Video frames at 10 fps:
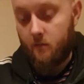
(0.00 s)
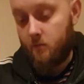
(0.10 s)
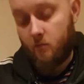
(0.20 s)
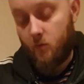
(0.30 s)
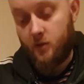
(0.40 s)

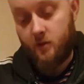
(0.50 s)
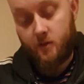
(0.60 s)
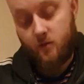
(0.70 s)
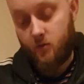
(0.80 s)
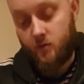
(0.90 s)
Which
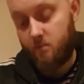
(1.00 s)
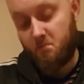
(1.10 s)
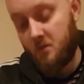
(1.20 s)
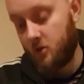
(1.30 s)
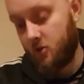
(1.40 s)
is just
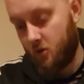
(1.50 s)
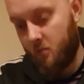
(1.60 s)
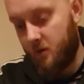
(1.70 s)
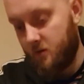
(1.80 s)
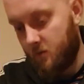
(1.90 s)

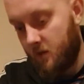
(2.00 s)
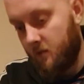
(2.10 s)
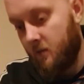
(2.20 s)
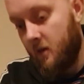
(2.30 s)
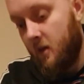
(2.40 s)
stupid as well.
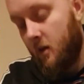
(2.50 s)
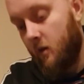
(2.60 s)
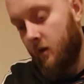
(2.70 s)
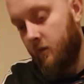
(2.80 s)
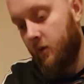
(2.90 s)
But
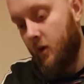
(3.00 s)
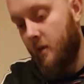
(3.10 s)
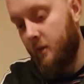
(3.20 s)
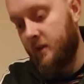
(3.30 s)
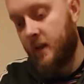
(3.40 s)
if you're
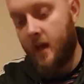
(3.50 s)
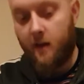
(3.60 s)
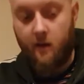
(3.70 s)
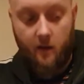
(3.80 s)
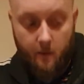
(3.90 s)
able to get
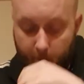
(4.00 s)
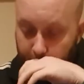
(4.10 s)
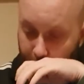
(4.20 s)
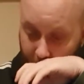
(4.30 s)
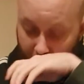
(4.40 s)
like
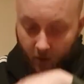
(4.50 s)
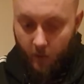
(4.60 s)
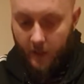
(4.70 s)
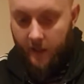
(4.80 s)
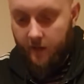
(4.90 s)
to a
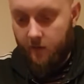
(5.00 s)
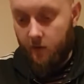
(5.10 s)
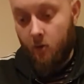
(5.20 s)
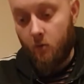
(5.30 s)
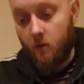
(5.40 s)
Link
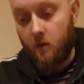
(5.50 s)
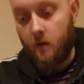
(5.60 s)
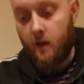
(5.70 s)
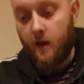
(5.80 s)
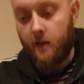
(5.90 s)
2
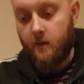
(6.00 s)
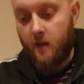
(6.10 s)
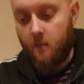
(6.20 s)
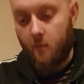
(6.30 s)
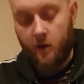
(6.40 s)
and
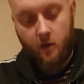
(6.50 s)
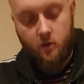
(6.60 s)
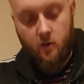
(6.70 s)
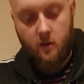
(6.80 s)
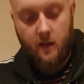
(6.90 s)
then Mind
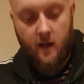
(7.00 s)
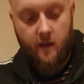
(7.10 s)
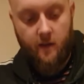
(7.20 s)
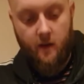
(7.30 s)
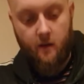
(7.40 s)
Control the
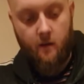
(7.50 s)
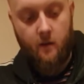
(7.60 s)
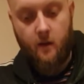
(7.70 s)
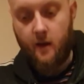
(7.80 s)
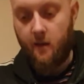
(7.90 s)
Galatea,
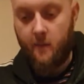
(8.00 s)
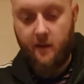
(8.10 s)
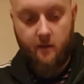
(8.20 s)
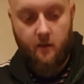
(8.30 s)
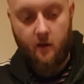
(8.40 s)
and you make
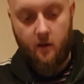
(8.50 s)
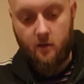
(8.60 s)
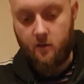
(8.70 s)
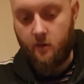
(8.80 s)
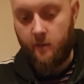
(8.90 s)
the
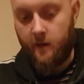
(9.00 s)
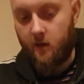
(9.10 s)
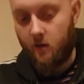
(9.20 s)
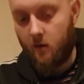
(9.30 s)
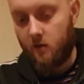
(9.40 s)
Dingirsu and you make
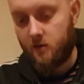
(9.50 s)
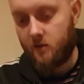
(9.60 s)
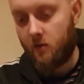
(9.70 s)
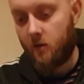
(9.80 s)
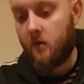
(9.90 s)
like Colossus
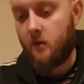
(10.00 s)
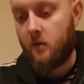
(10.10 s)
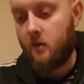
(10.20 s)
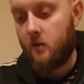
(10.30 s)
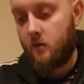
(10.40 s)
Titan,
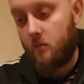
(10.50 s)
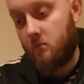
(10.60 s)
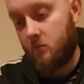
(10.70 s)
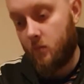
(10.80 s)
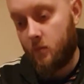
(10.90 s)

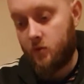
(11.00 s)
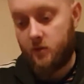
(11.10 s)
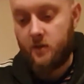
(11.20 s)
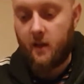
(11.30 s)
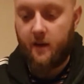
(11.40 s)

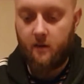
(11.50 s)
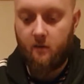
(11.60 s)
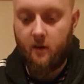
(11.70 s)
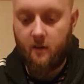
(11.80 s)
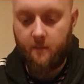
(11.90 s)
just standard really.